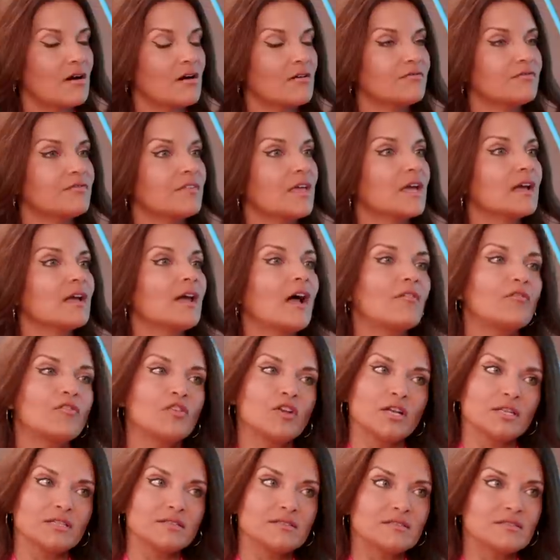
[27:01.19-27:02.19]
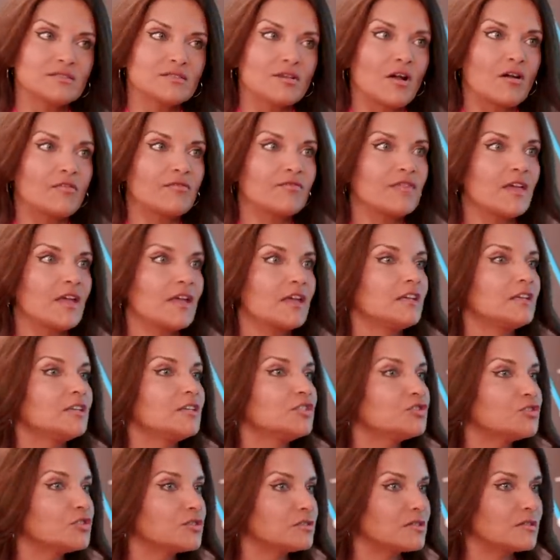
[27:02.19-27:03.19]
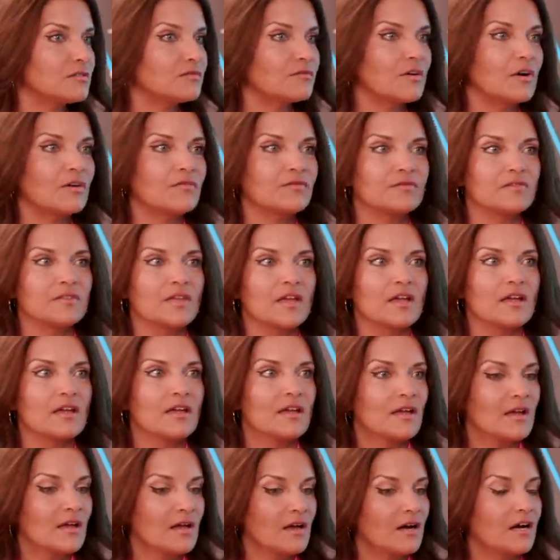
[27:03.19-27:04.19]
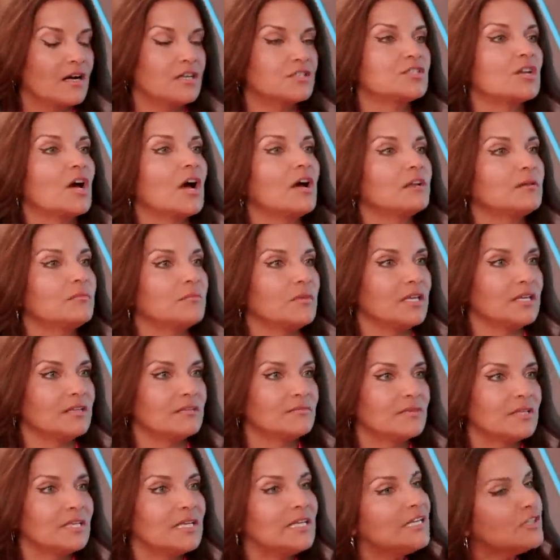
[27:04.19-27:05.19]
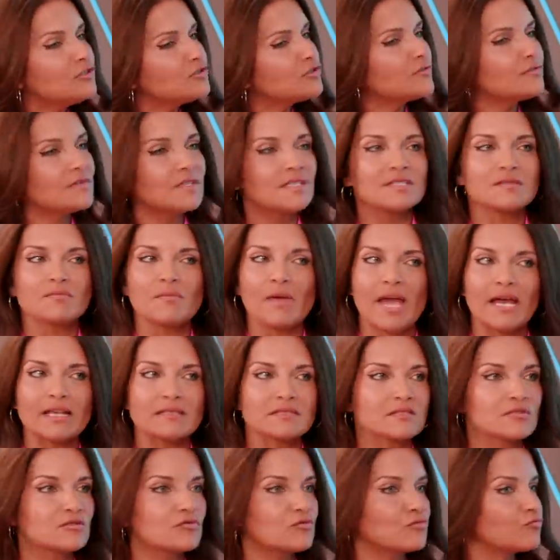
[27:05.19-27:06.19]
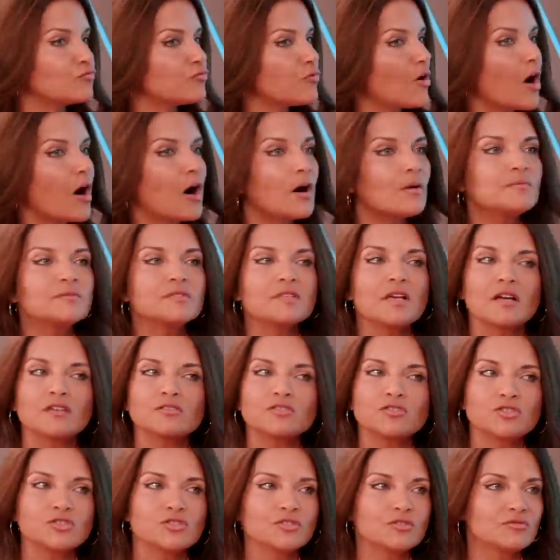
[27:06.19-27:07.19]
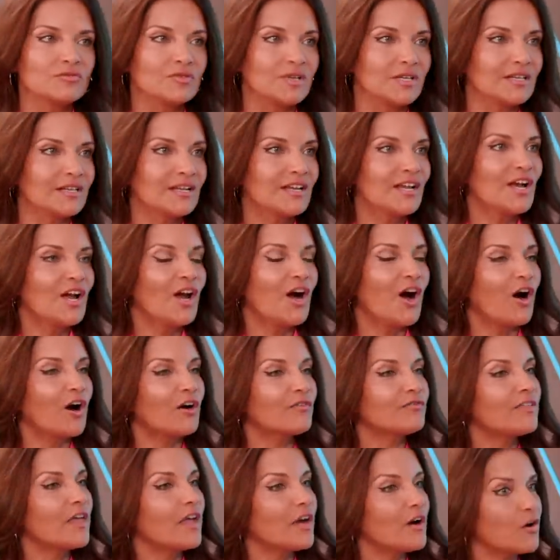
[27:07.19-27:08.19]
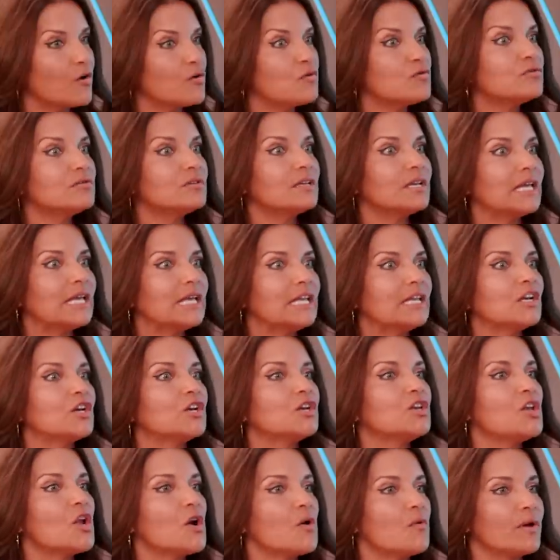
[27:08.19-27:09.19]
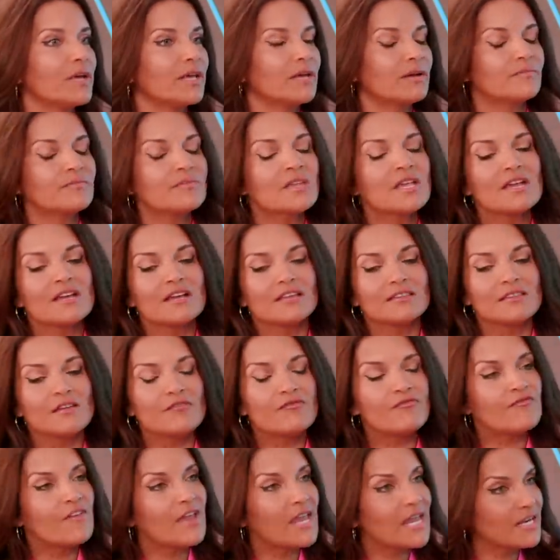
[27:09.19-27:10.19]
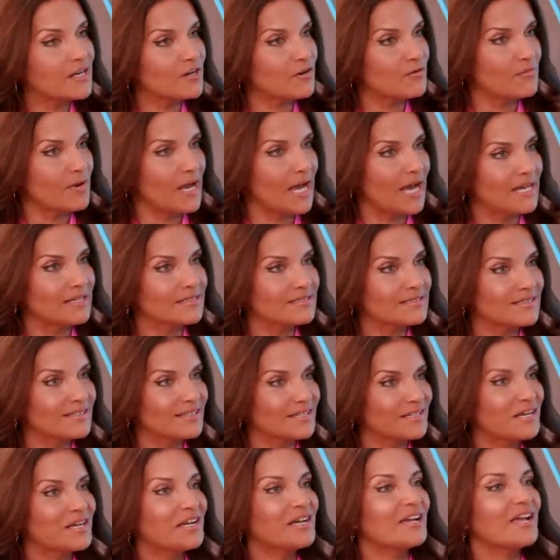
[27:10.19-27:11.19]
of their governance of their initiative of their autonomy each of these masks robs mm-hmm. our mm. children of their own inner knowing the feigner mask